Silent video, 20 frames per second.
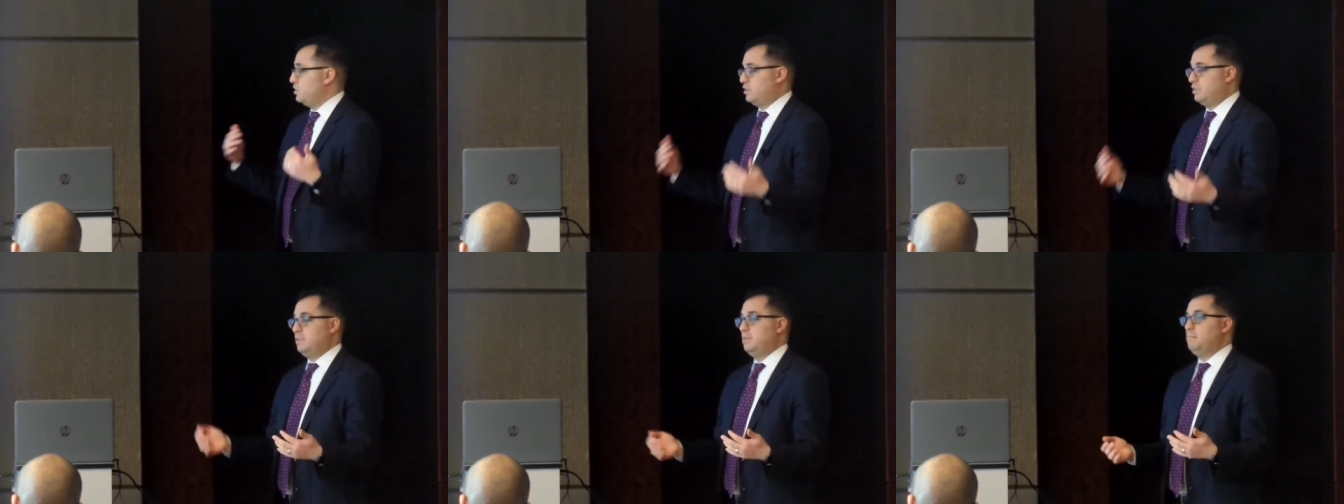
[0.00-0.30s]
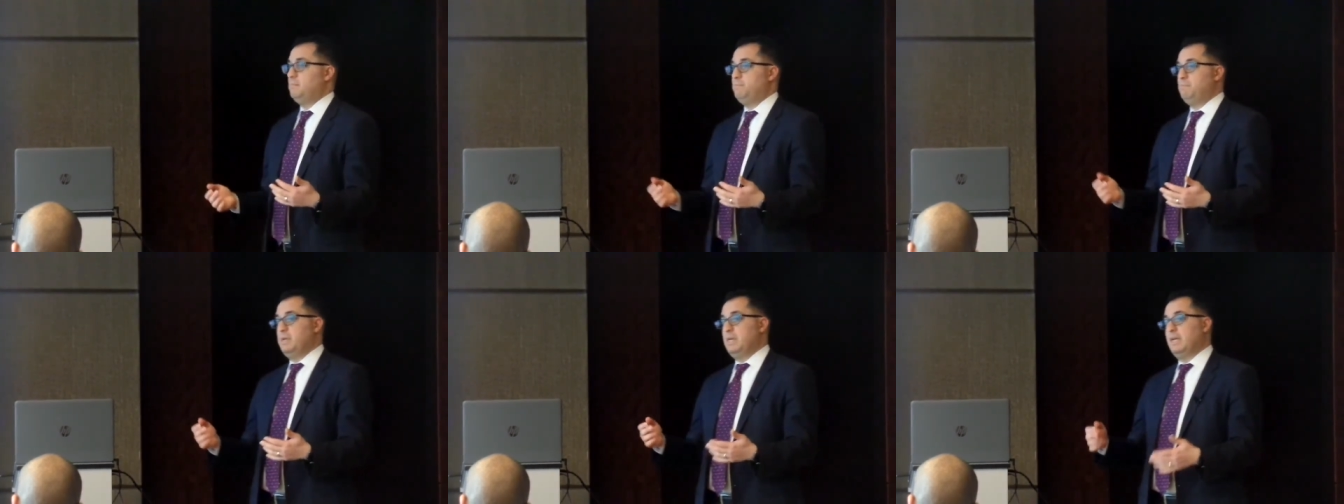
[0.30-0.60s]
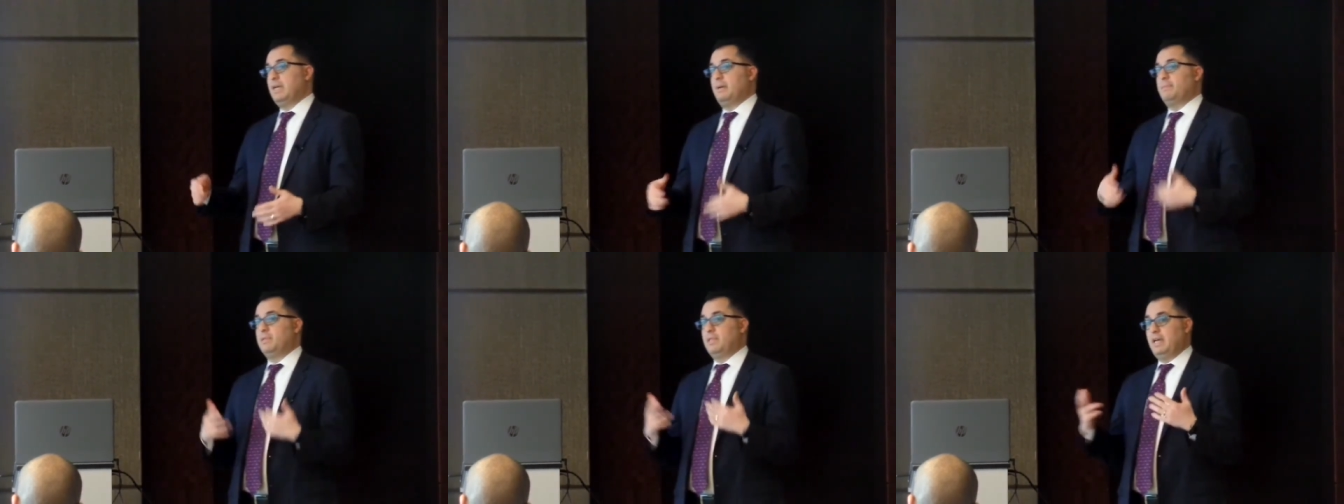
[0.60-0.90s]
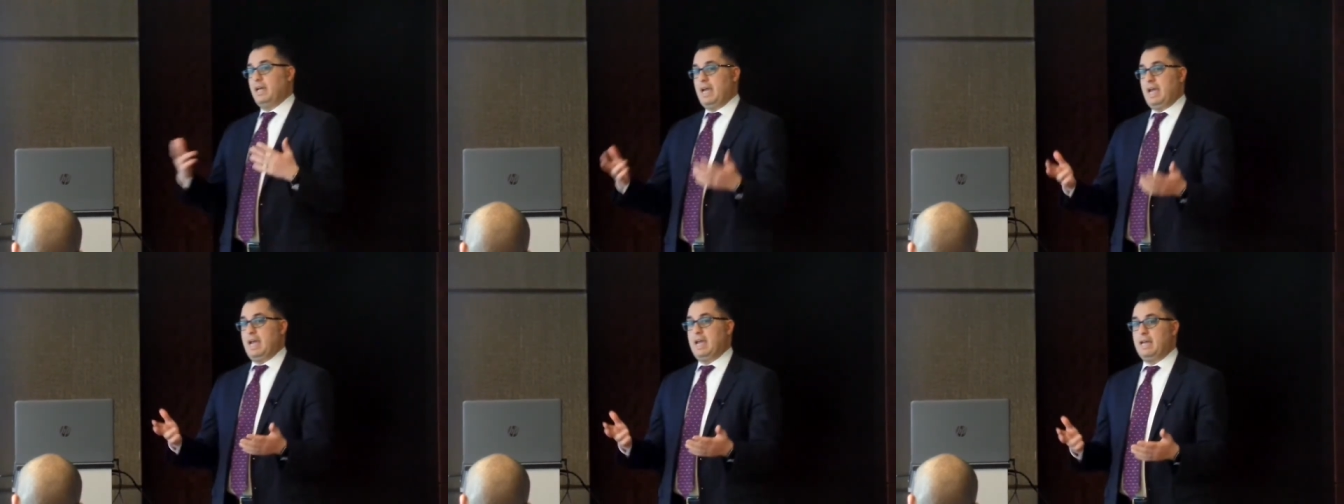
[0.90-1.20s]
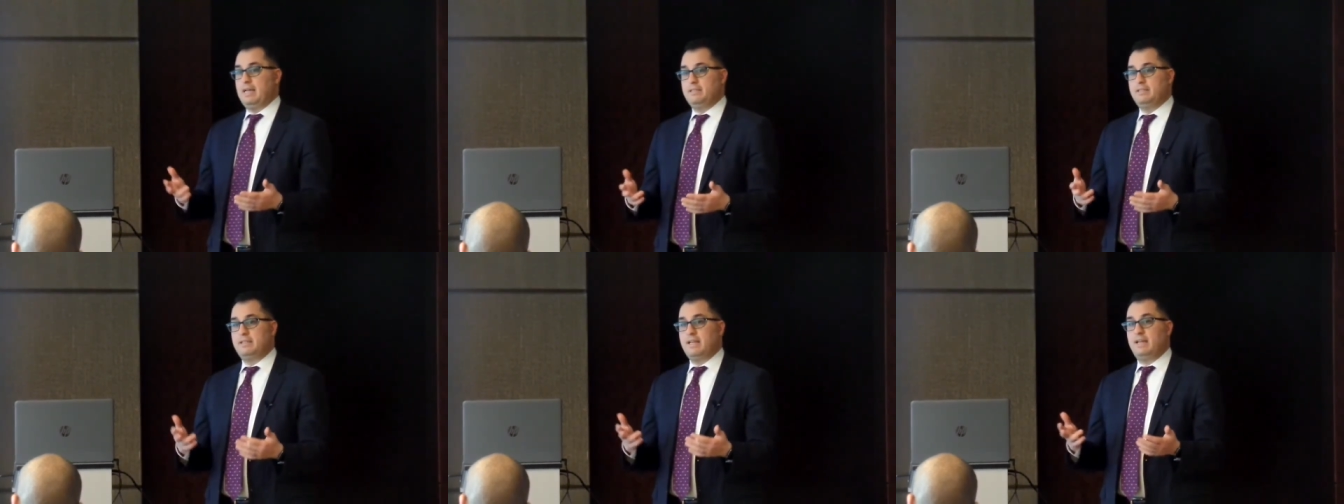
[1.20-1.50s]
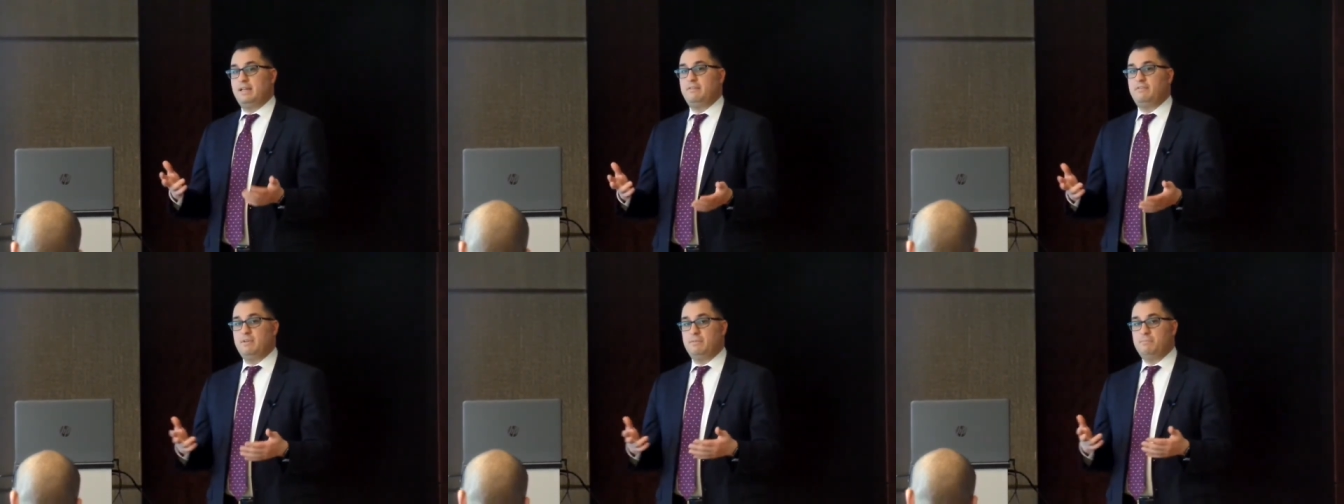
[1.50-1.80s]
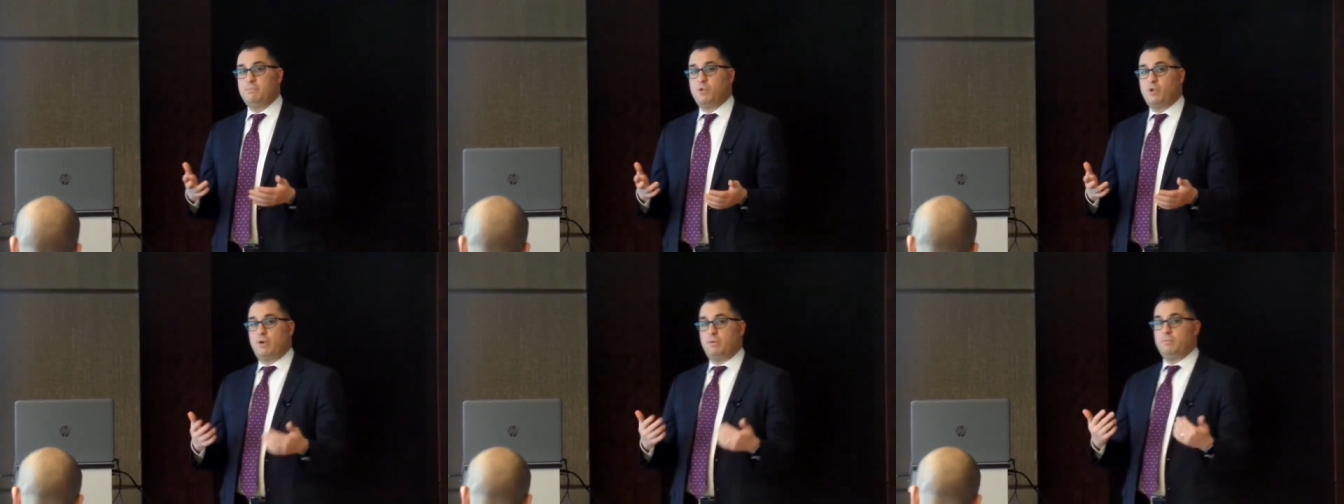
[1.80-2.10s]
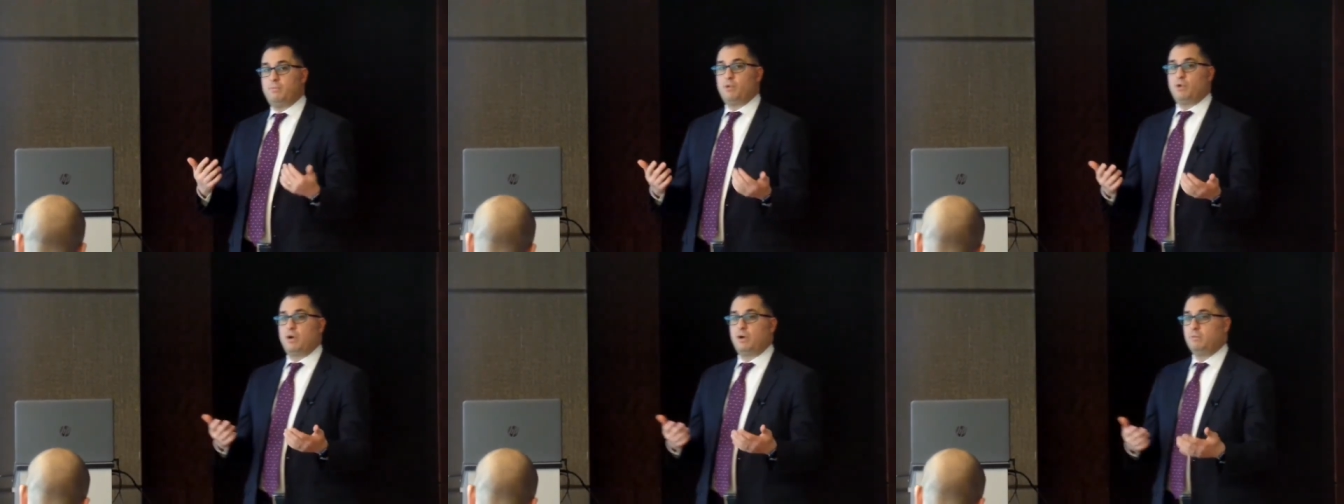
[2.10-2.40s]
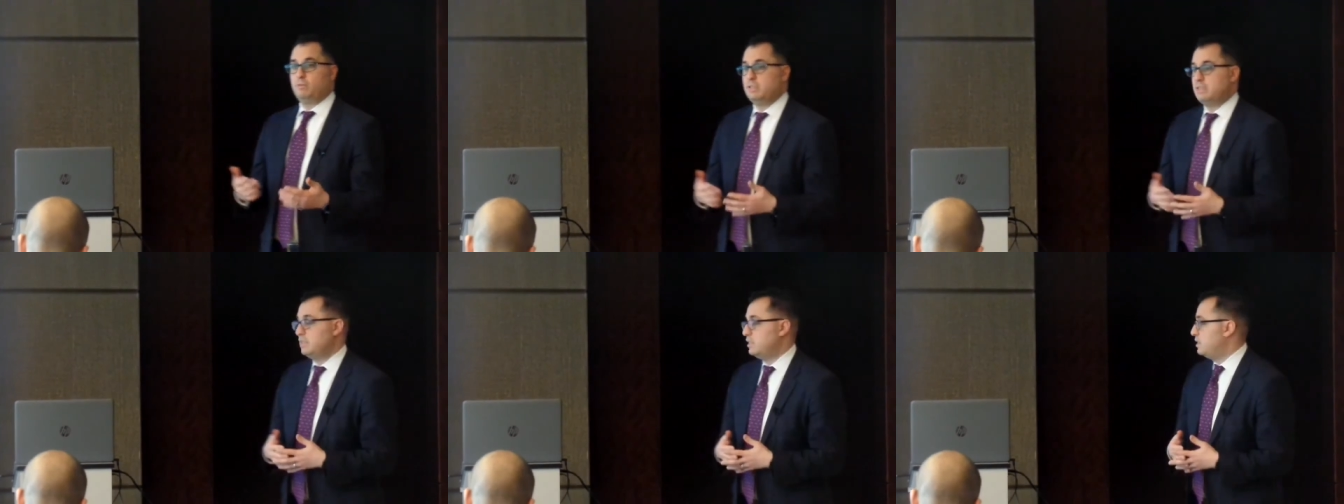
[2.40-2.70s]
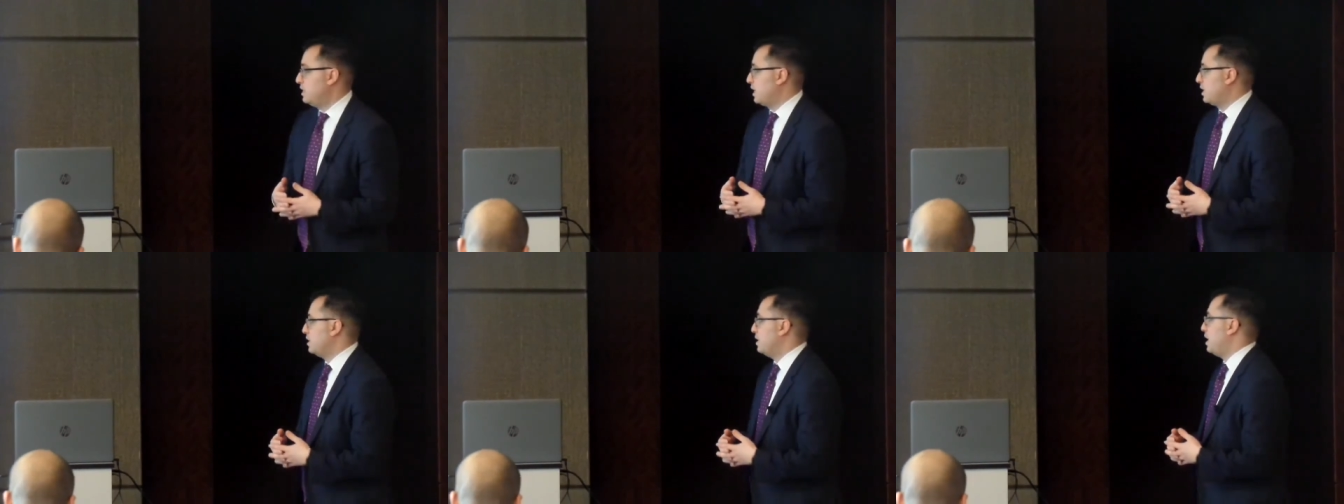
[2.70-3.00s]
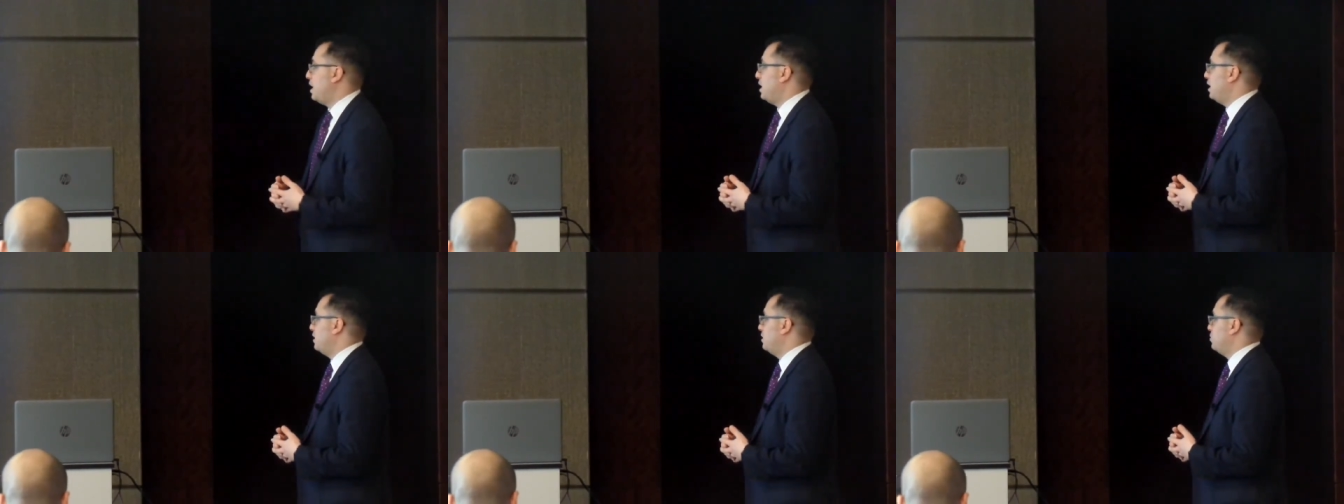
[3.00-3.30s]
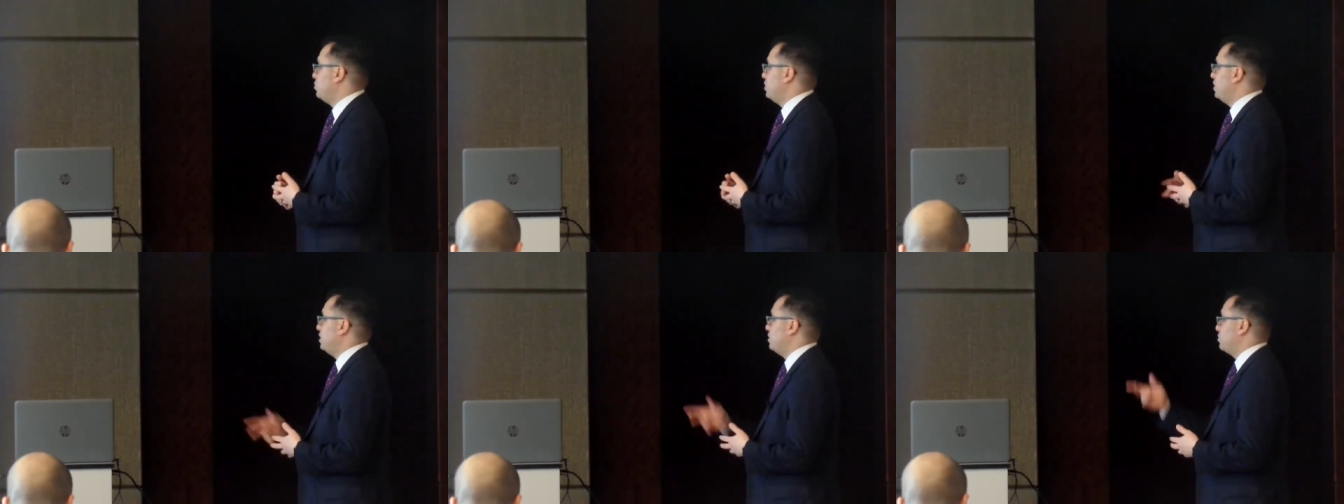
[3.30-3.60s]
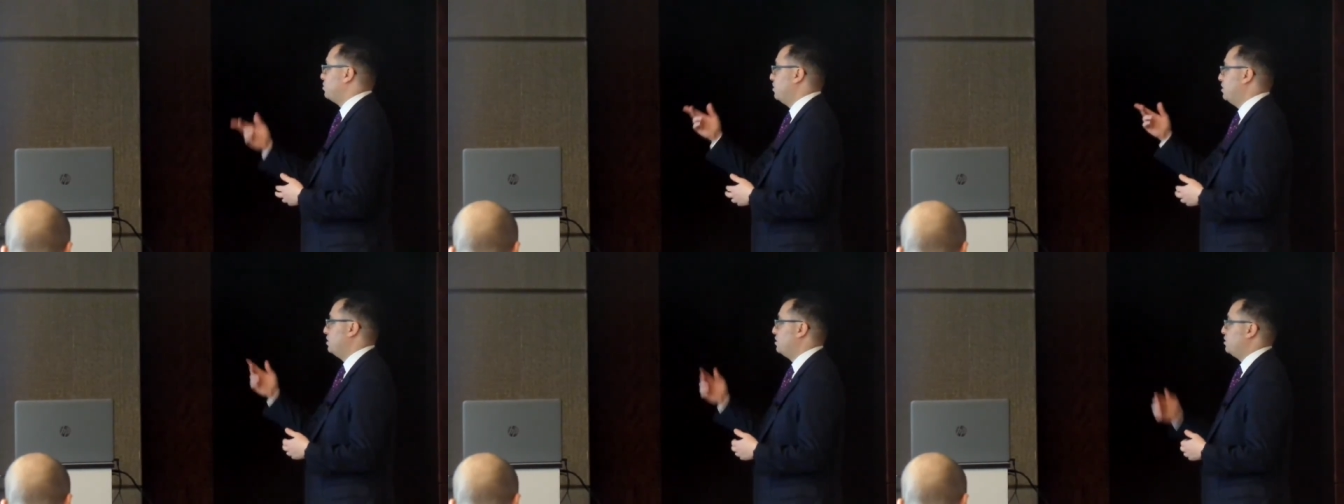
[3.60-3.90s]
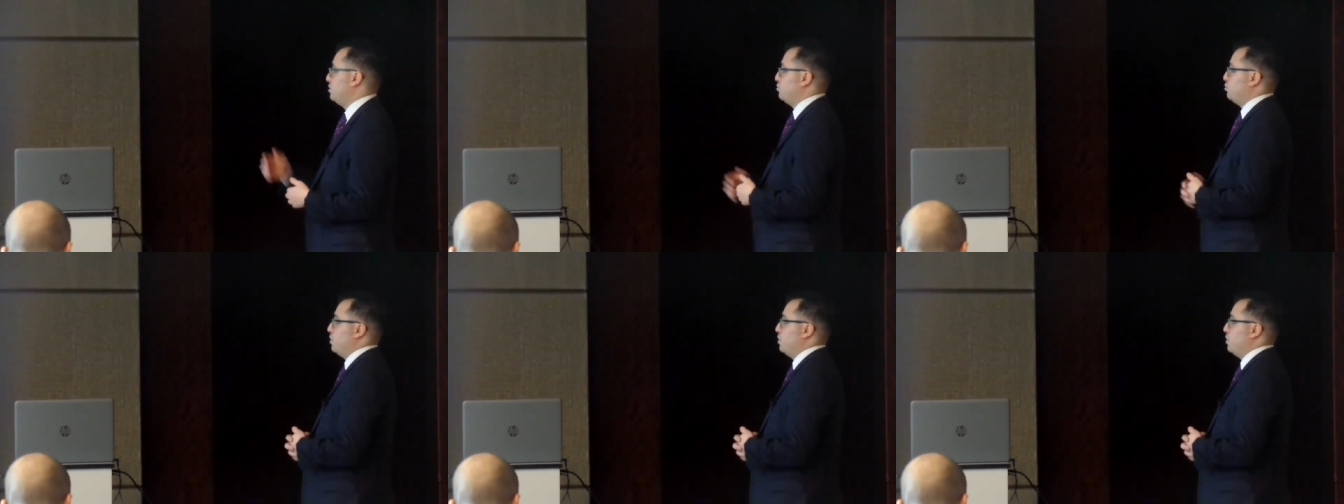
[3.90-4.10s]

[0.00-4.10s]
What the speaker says: but just being able to enhance that even more and more with the technology. And so